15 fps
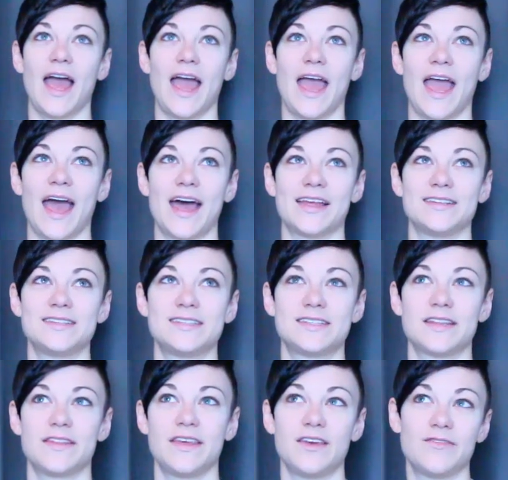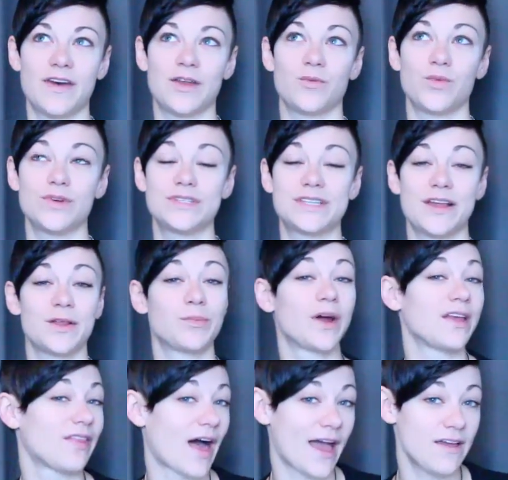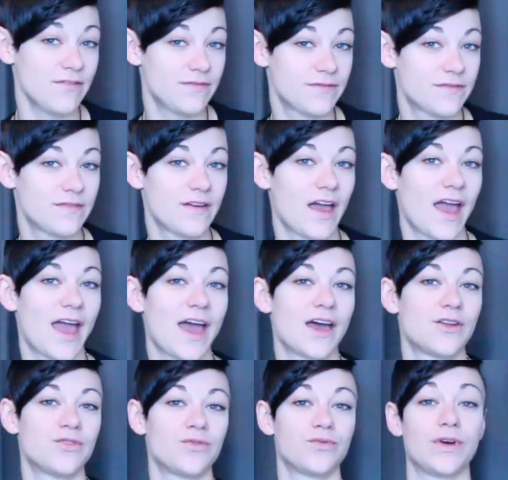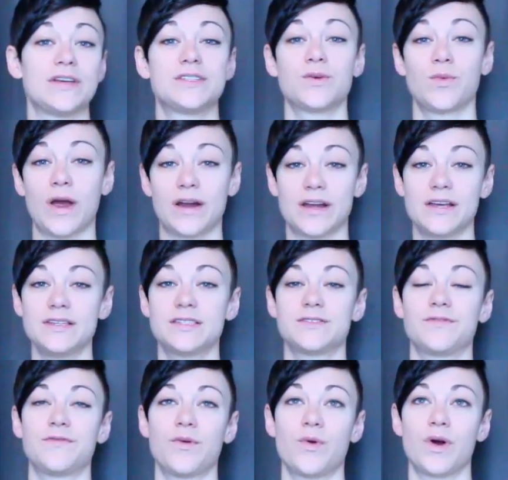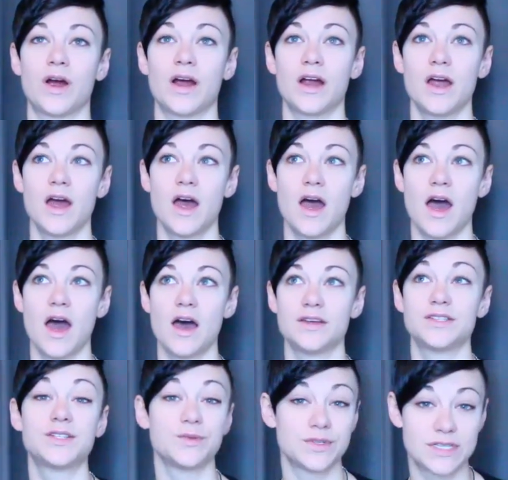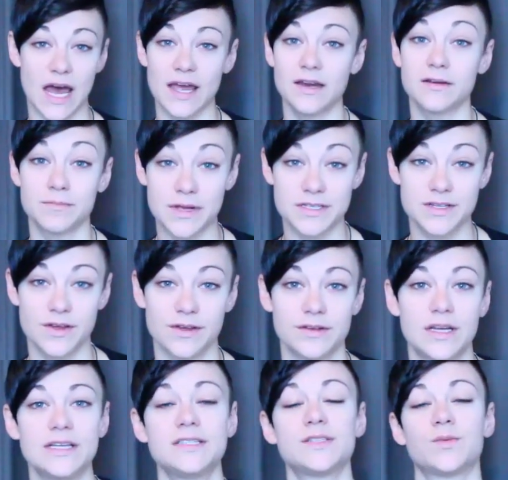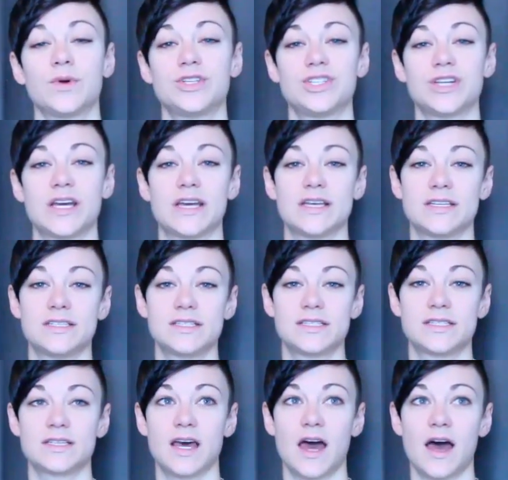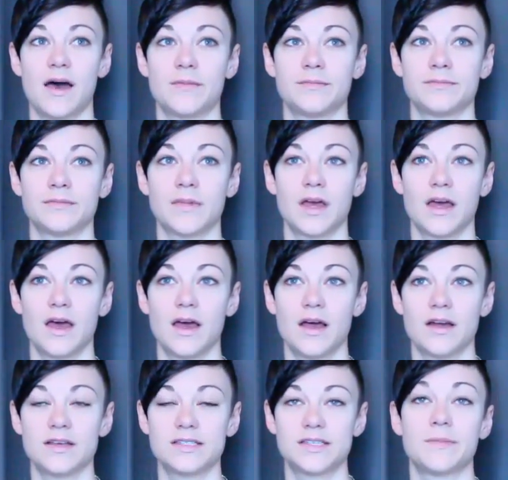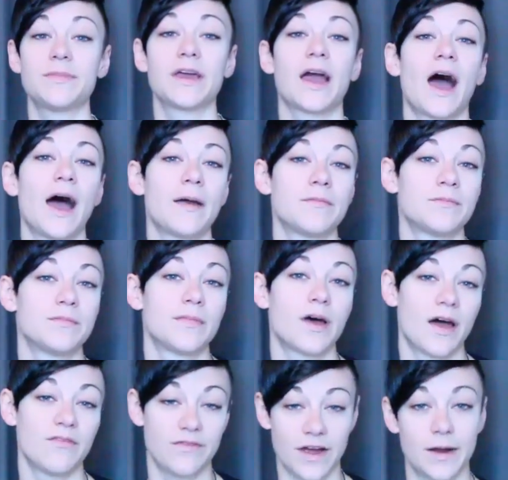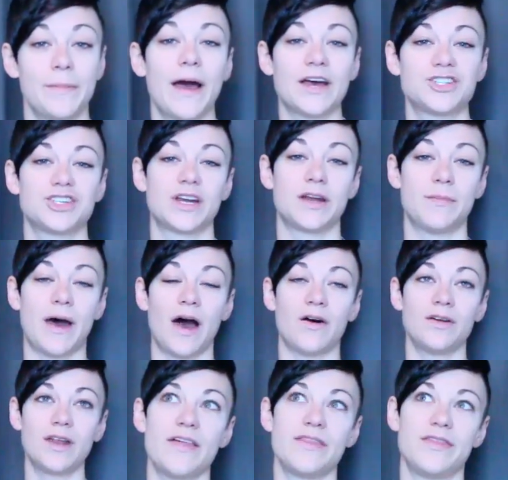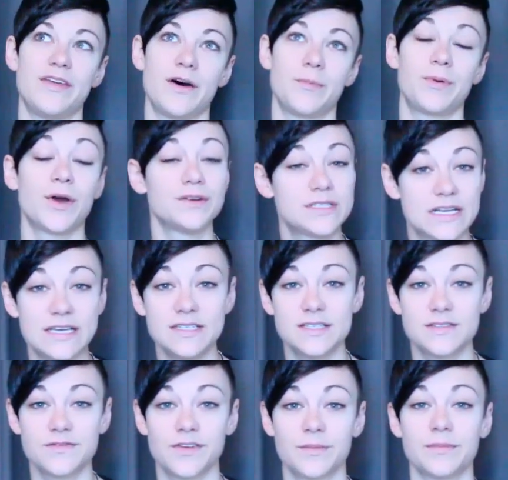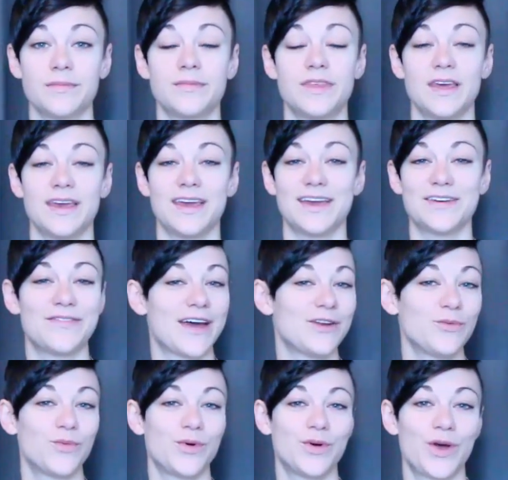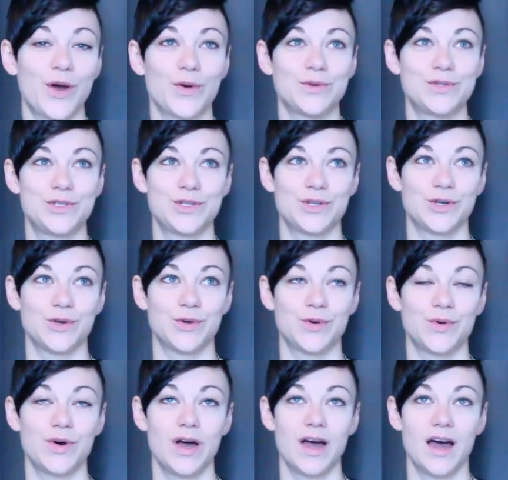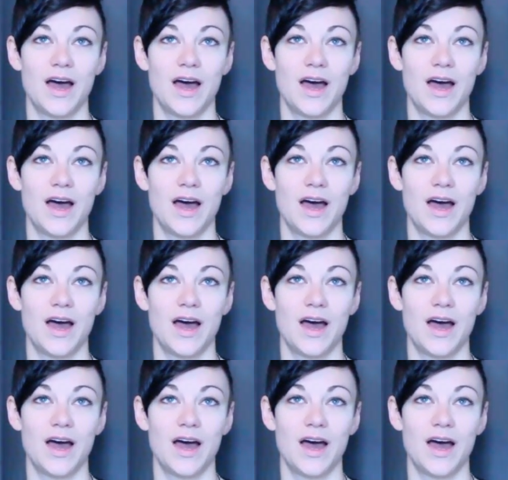and the event will celebrate life and raise awareness for suicide and mental illness, which is something I'm very passionate about. The proceeds from the event will go to